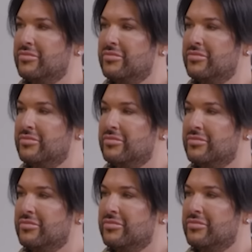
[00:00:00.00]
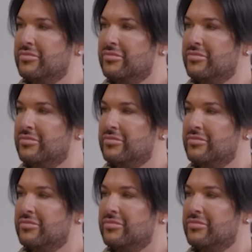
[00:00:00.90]

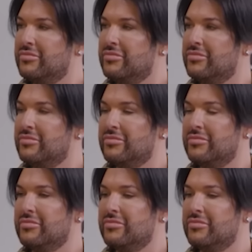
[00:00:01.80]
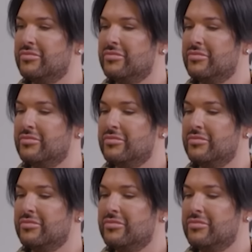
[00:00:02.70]

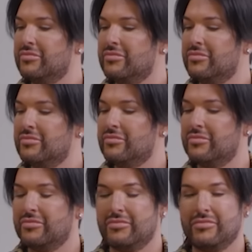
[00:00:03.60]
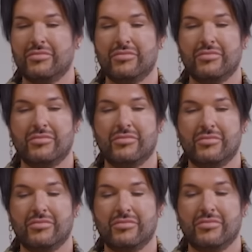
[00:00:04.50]

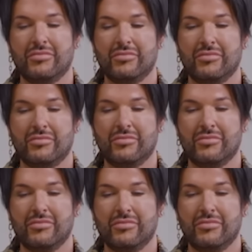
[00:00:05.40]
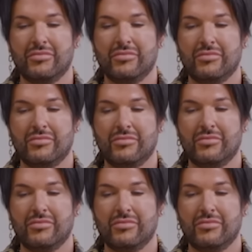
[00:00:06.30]
The person shown says nothing.